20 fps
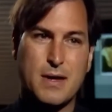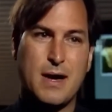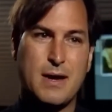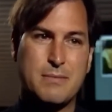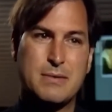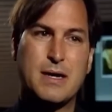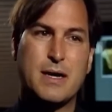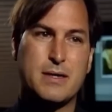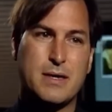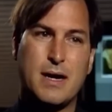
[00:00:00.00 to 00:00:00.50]

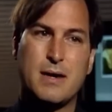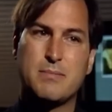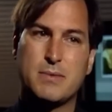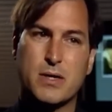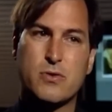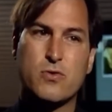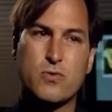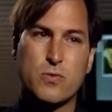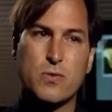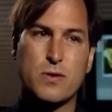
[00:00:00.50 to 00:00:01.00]
I'm not, I'm
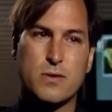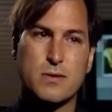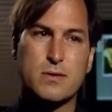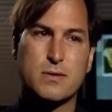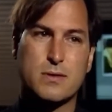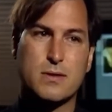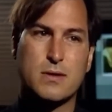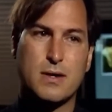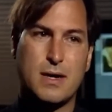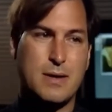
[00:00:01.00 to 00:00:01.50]
not sure.
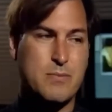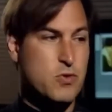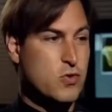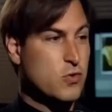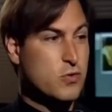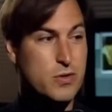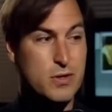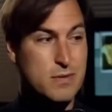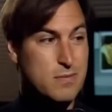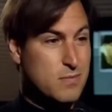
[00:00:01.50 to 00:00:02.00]
I'm
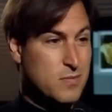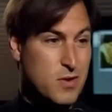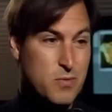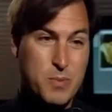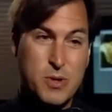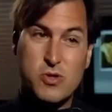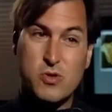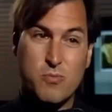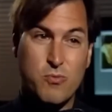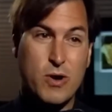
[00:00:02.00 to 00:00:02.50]
sure that there are
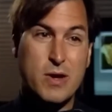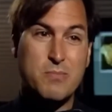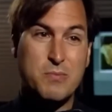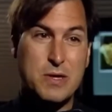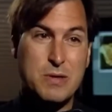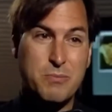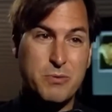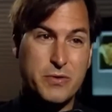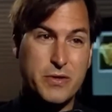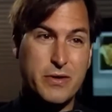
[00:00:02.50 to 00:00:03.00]
a bunch of bright
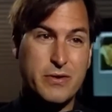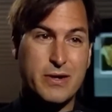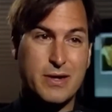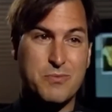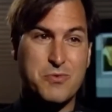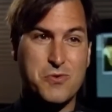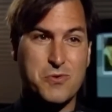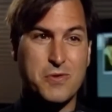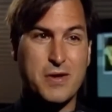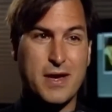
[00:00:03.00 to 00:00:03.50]
people there, and
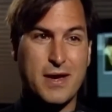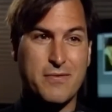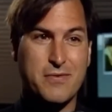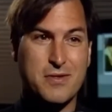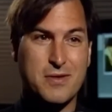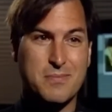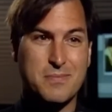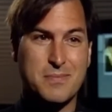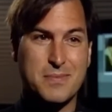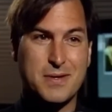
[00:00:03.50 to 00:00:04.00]
I'm sure they have
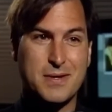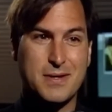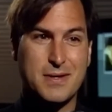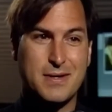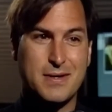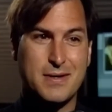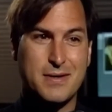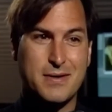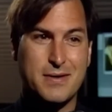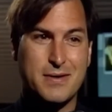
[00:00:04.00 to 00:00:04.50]
some,
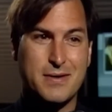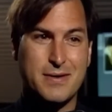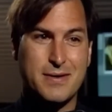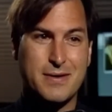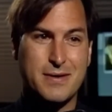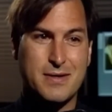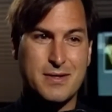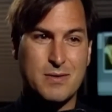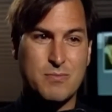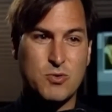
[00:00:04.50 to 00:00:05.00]

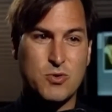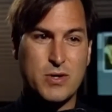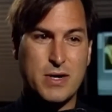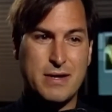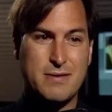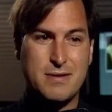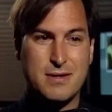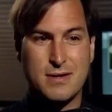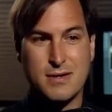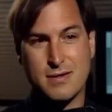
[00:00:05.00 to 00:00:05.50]
some good
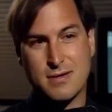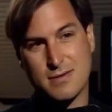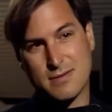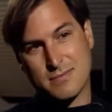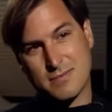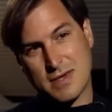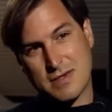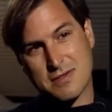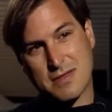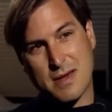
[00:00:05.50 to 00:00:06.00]
ideas.
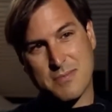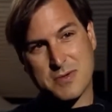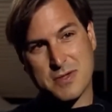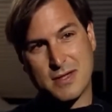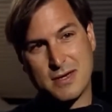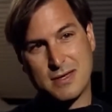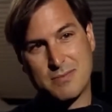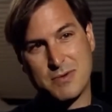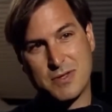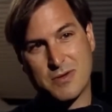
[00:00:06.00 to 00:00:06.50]
They stopped
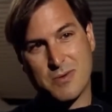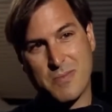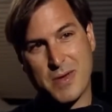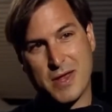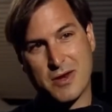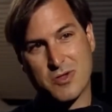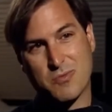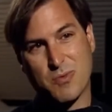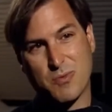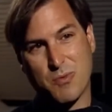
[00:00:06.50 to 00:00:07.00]
sending me their
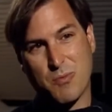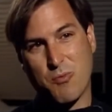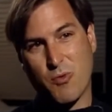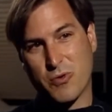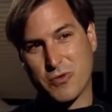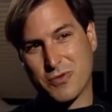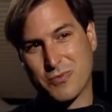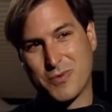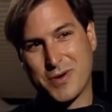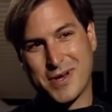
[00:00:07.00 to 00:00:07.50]
management
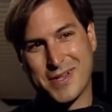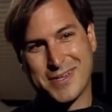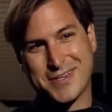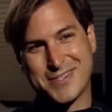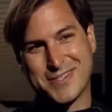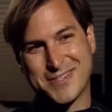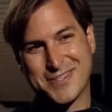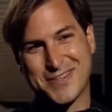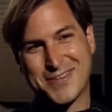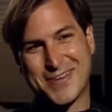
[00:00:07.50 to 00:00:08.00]
reports a while
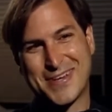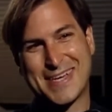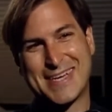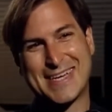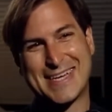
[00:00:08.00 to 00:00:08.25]
ago, so.